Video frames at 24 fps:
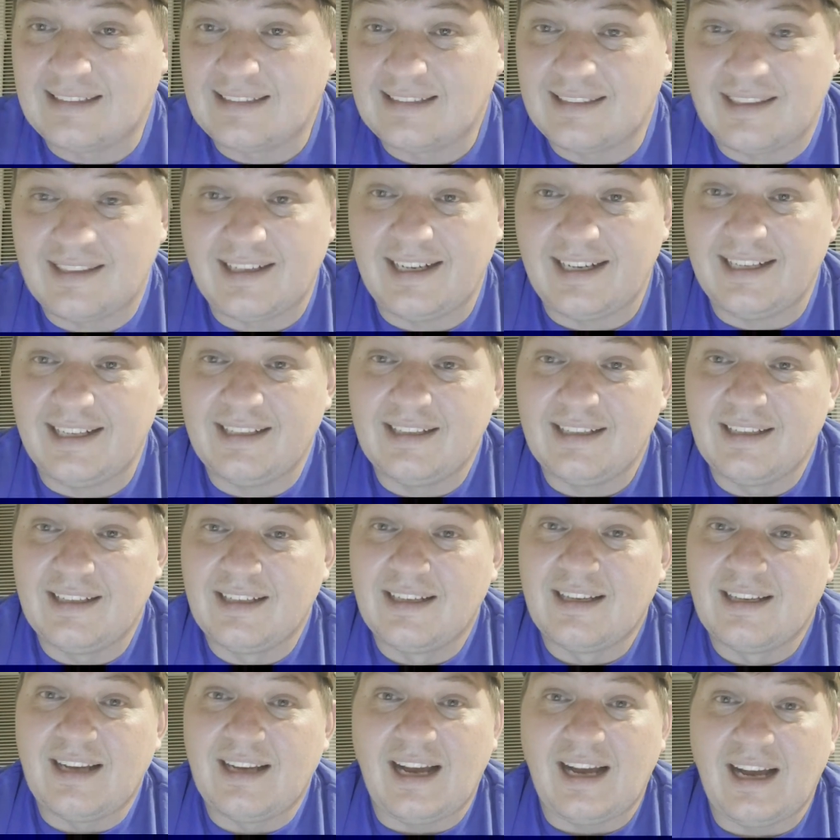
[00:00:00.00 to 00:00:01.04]
Right?
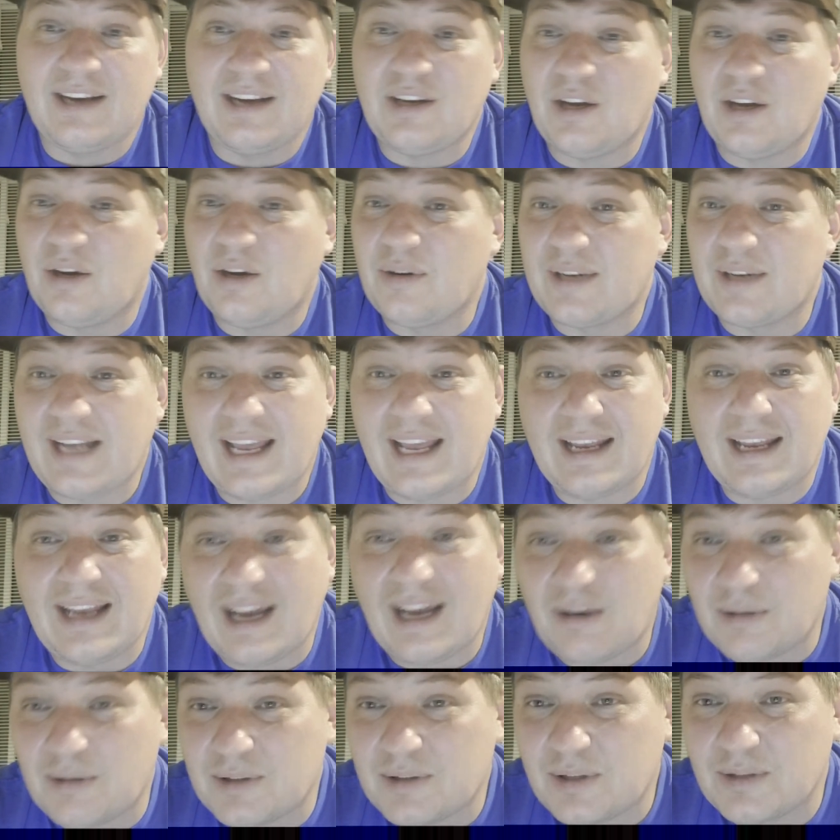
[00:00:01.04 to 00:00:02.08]
I go and hang
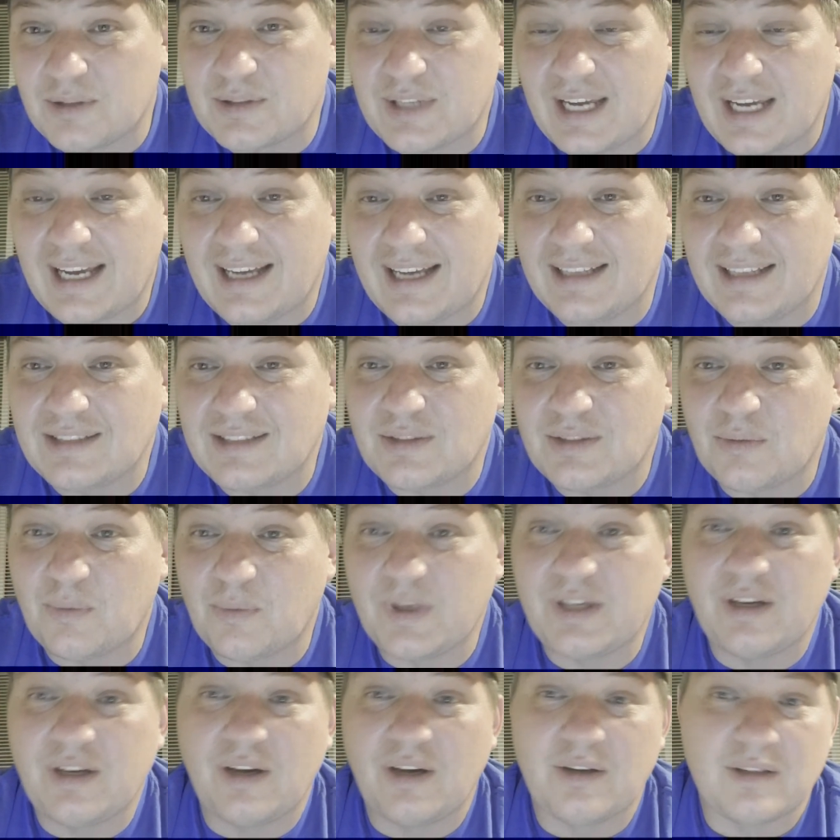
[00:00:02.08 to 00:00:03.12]
out with those guys.
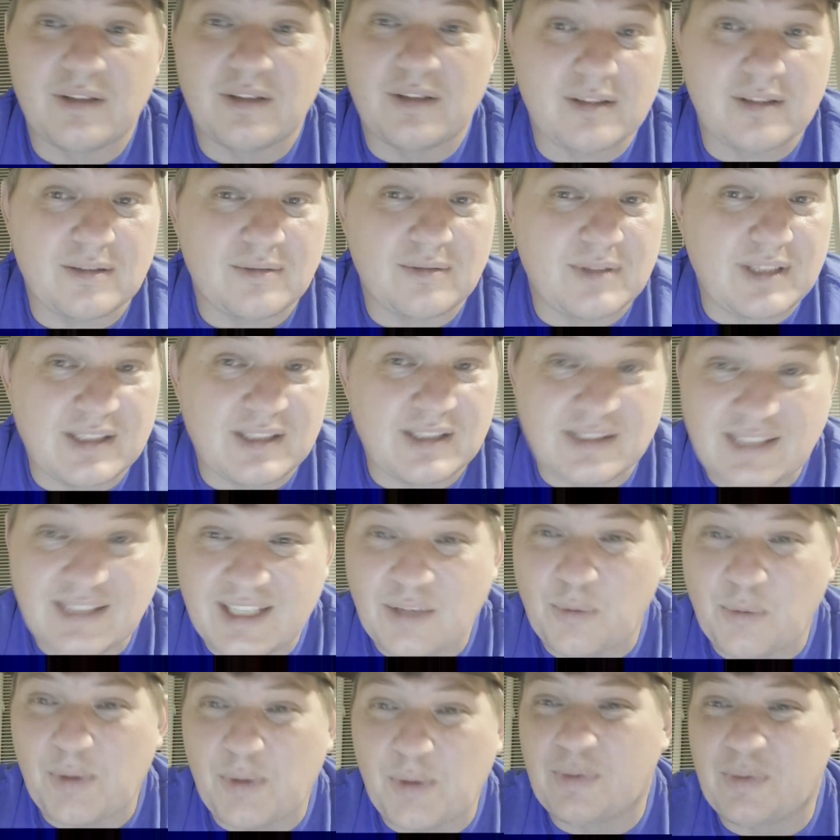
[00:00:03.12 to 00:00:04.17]
We go
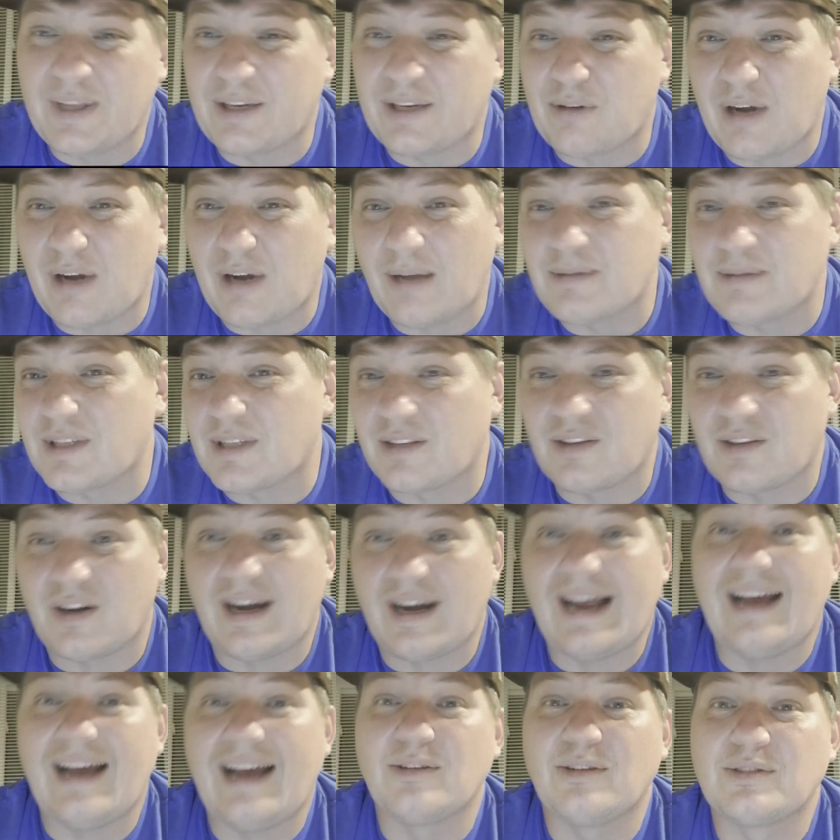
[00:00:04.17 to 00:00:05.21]
casino, we play craps at their
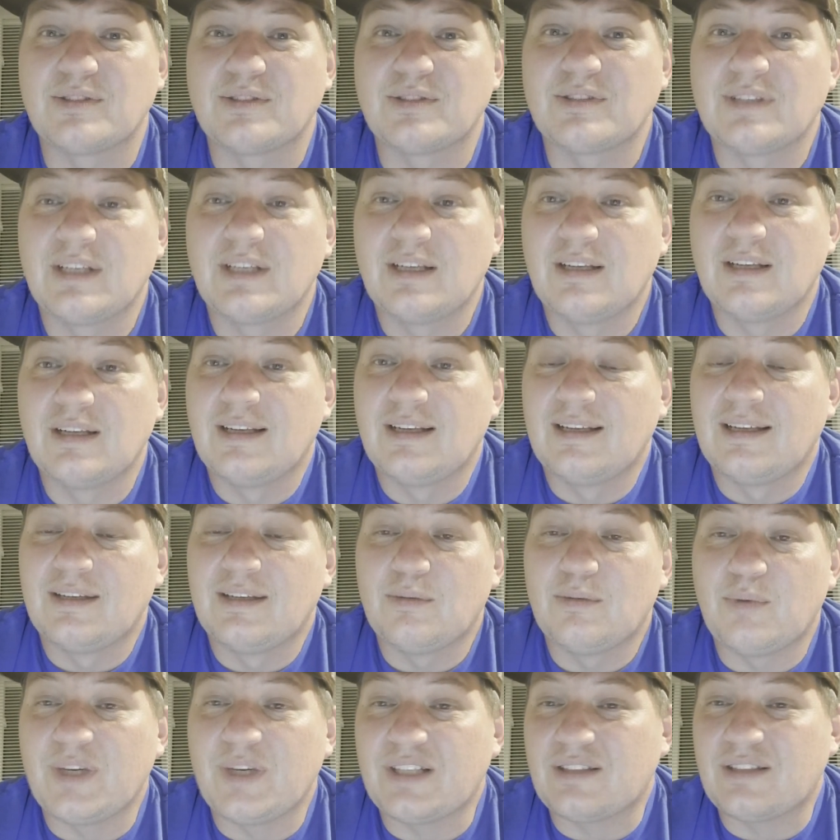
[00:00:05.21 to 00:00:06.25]
house.
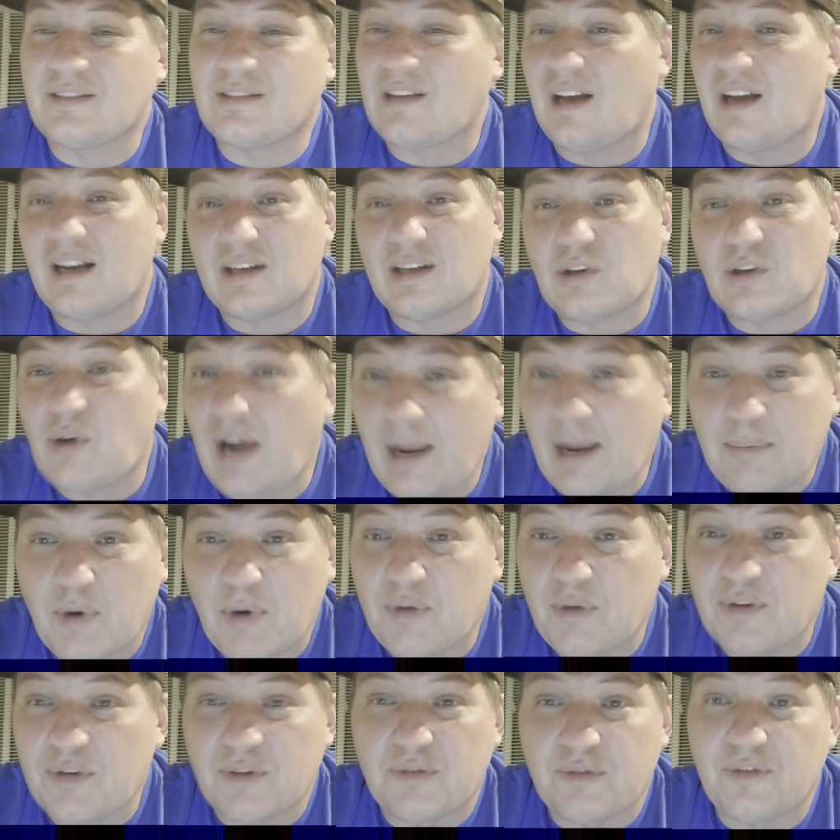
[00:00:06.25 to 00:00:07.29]
We talk crap
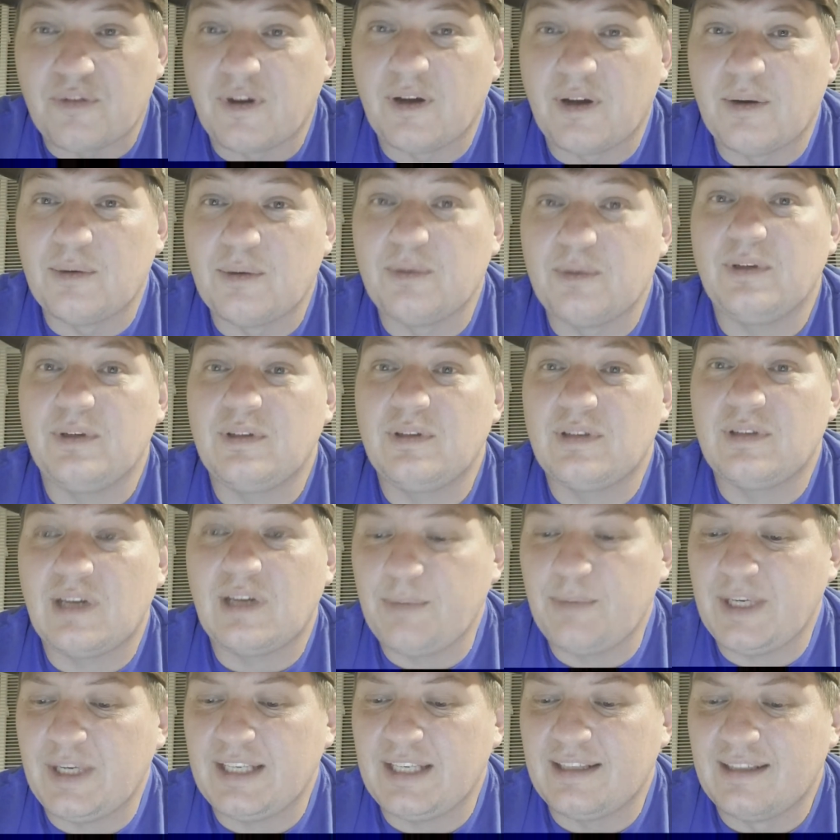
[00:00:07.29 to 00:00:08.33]
over the phone. I
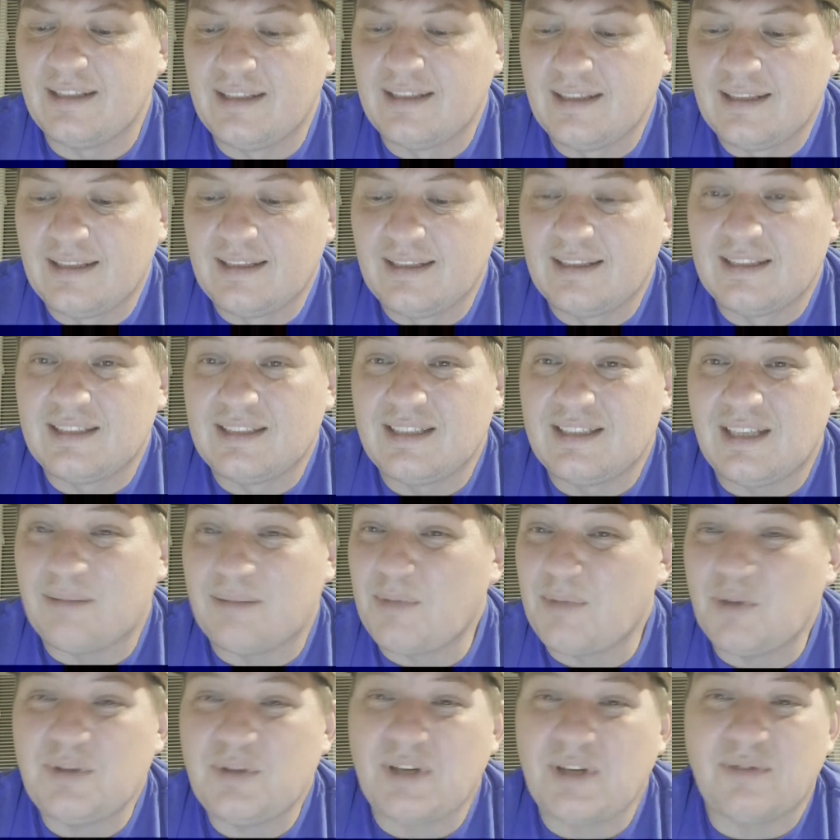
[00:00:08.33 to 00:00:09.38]
mean, I'm
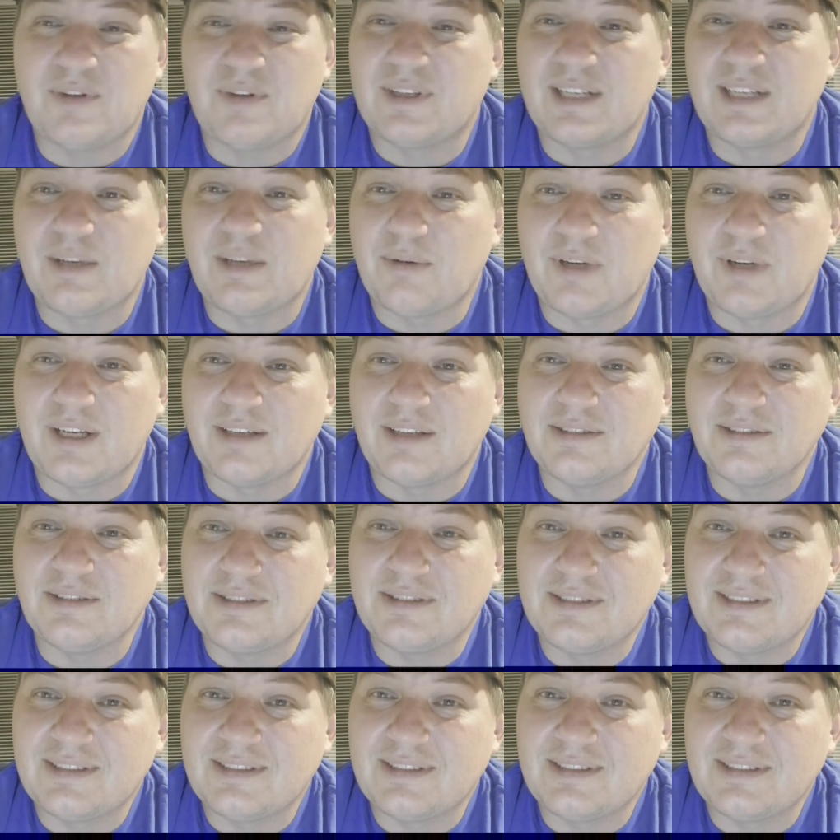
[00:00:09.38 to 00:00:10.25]
no different than anyone else.